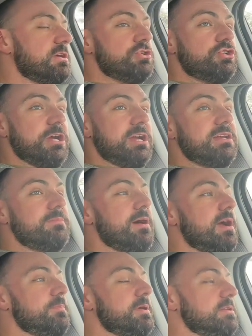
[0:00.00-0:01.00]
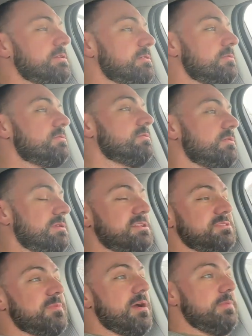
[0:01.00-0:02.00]
Chicken, in my opinion, not
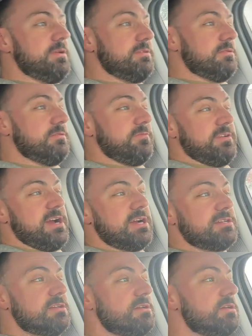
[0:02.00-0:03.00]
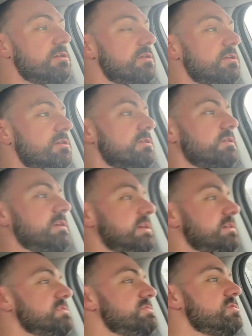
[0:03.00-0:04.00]
just my opinion, the fact,
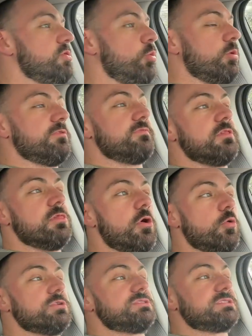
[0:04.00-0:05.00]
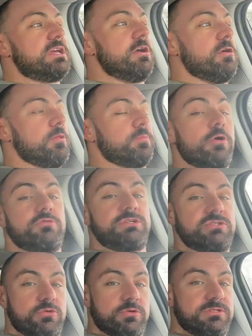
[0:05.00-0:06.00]
is one of the lower scale
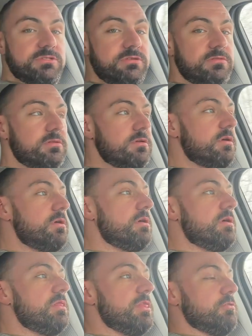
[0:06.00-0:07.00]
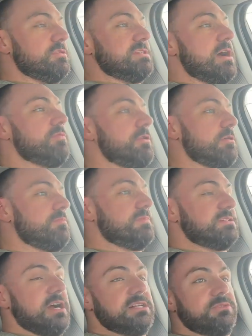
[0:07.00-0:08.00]
protein sources there is out there,
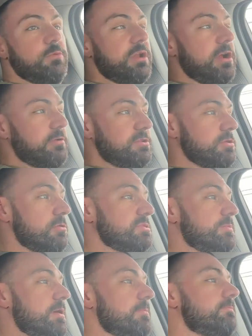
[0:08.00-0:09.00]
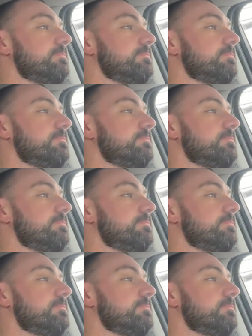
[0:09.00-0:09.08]
besides the one I already talked about.